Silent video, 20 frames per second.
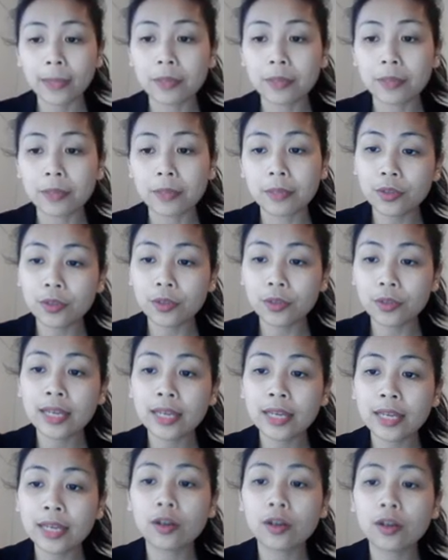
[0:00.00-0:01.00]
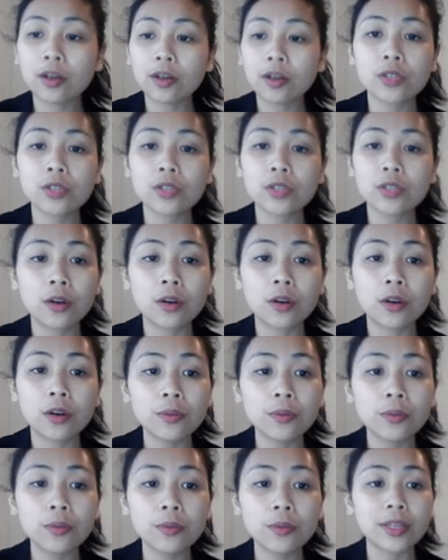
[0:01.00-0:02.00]
But you cannot go to her
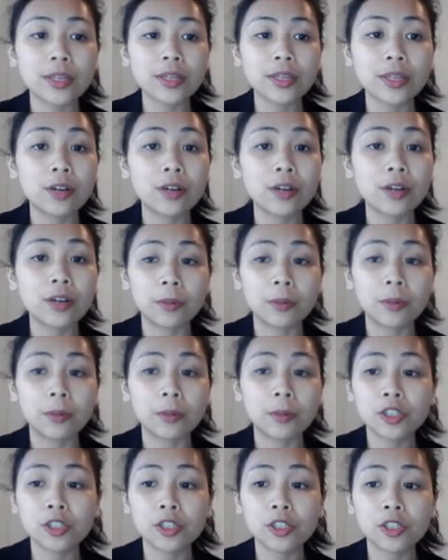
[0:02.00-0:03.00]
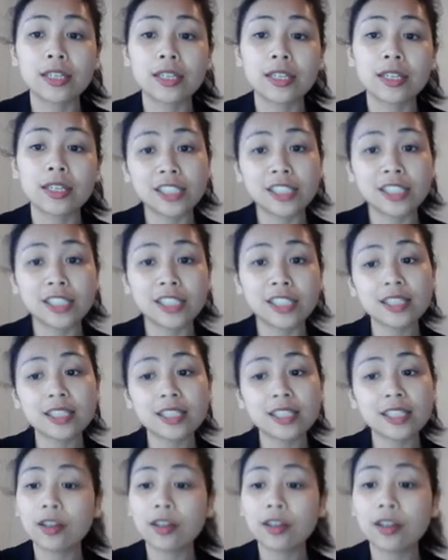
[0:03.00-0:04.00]
room without her permission, and she
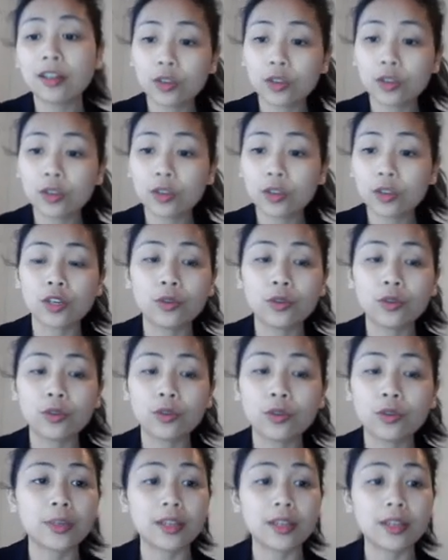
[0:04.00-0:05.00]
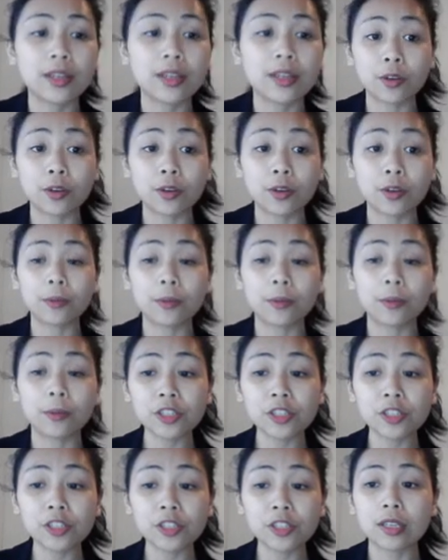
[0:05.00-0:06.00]
cannot go to your room without your
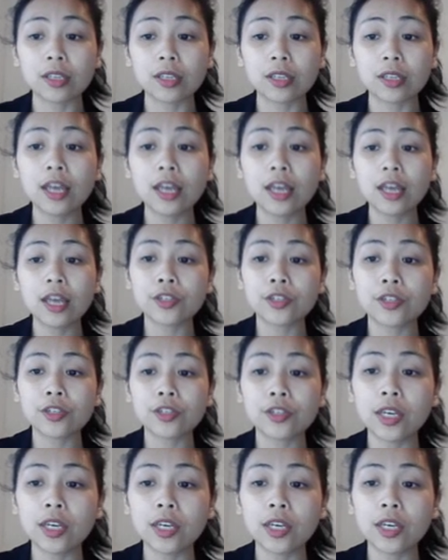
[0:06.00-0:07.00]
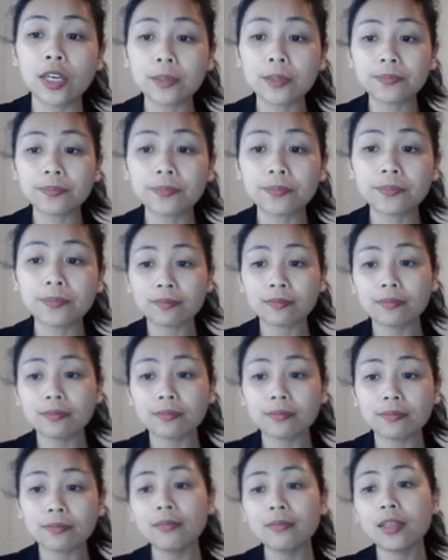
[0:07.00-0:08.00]
permission. So here,
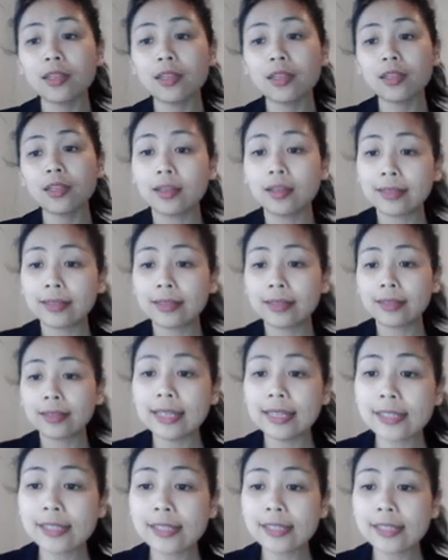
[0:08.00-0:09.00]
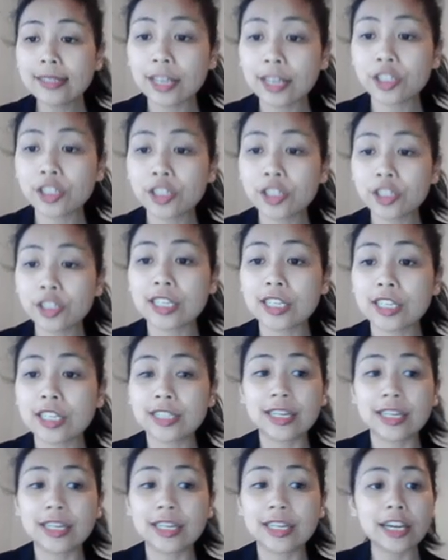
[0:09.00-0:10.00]
the intersection is
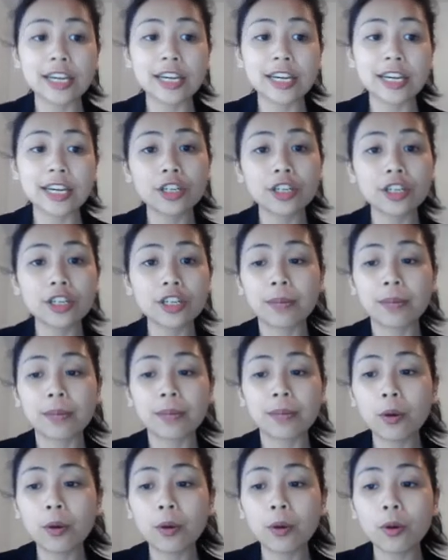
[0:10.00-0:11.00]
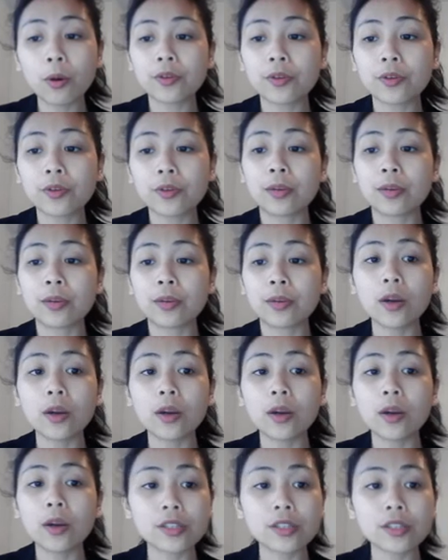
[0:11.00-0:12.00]
the area that both you can
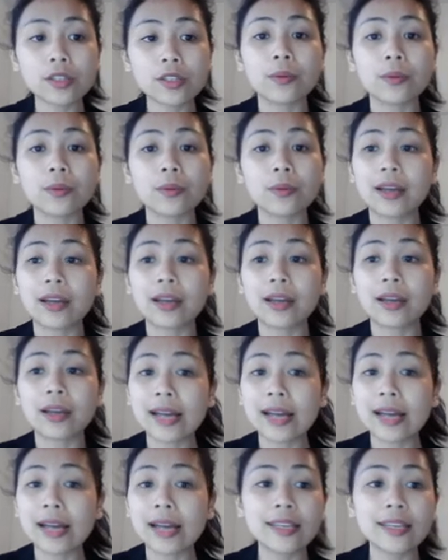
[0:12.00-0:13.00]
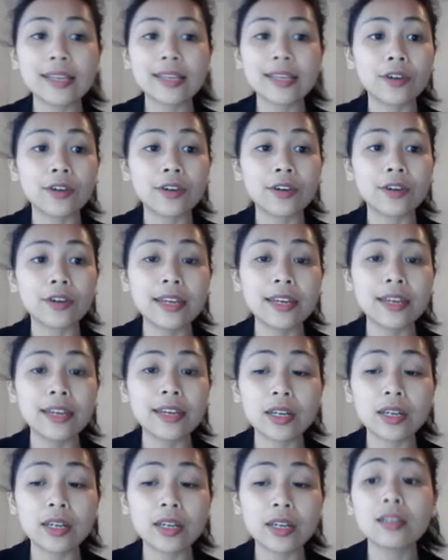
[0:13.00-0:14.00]
work to without asking for
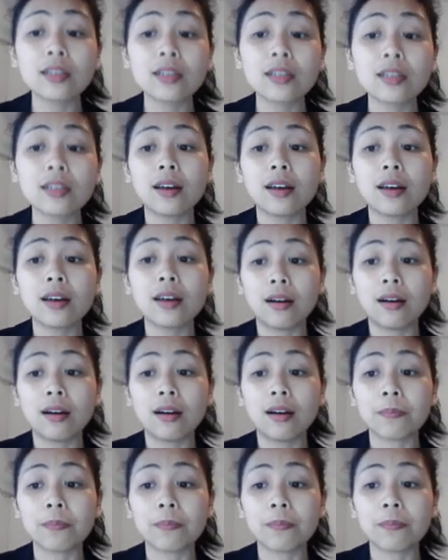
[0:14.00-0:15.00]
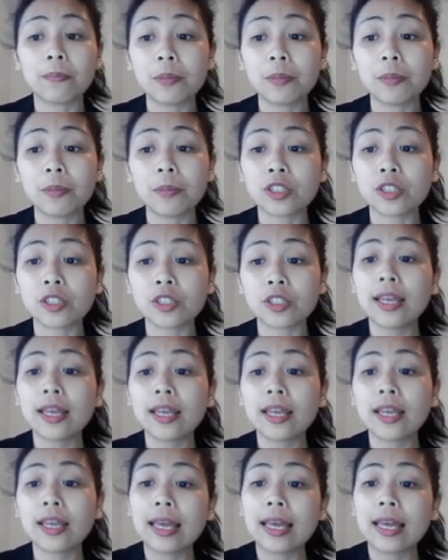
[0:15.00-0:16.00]
anyone permission.
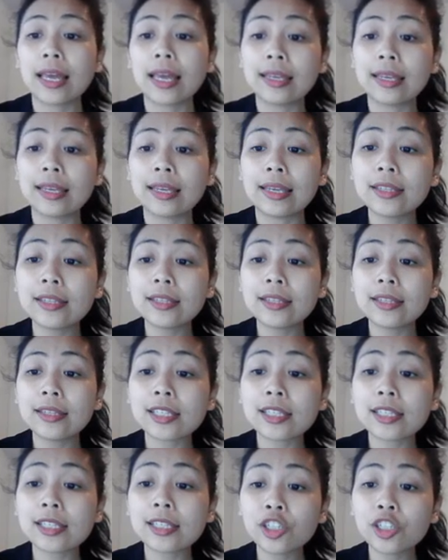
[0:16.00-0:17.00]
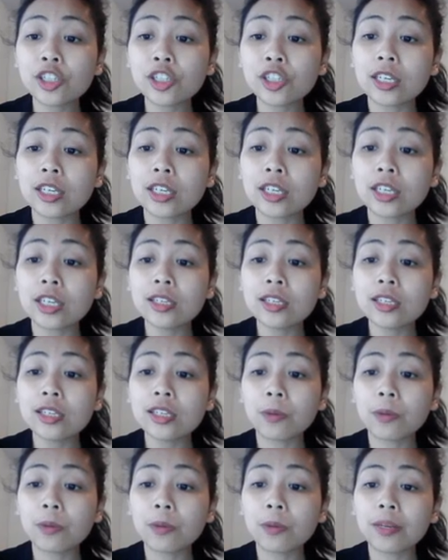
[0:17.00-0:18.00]
And the intersection in this
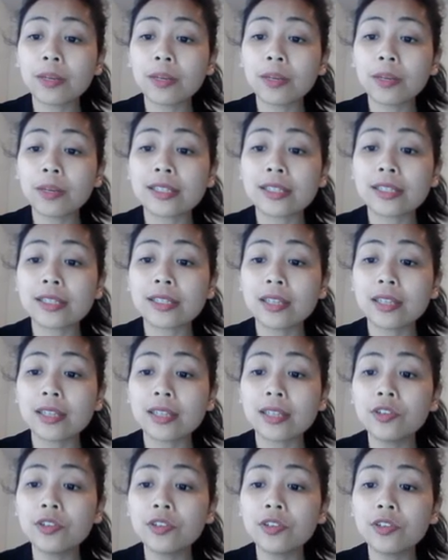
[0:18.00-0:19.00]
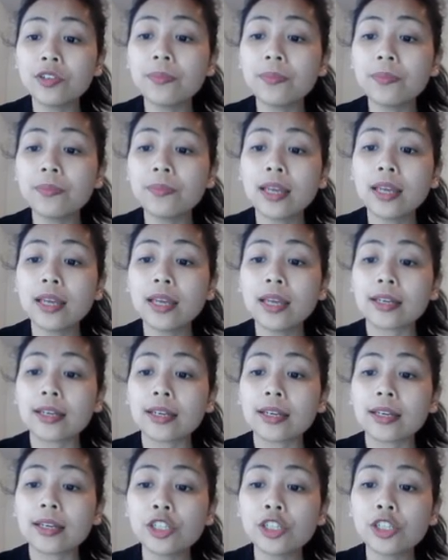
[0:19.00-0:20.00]
apartment is the living room, the
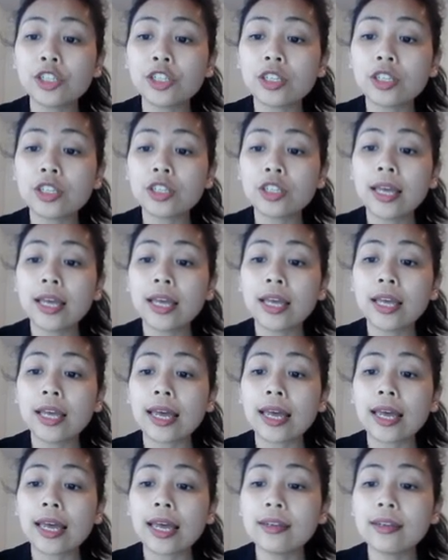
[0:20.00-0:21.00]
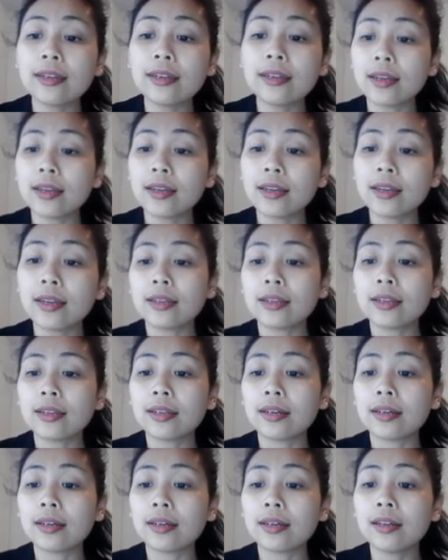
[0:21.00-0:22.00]
kitchen, and
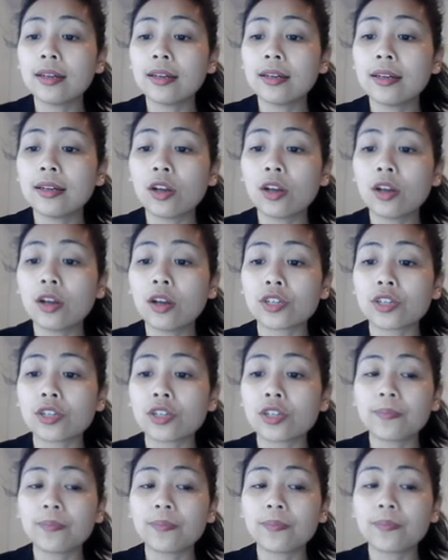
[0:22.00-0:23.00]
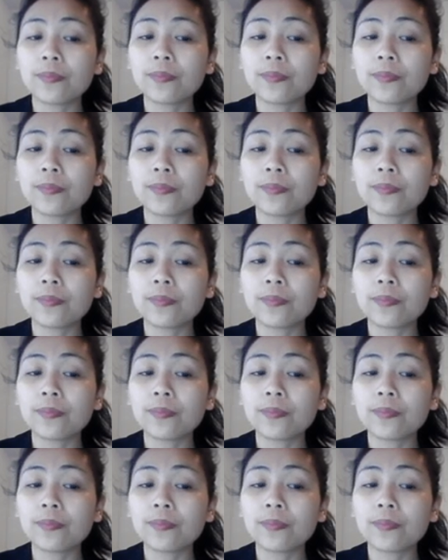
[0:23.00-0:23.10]
the laundry.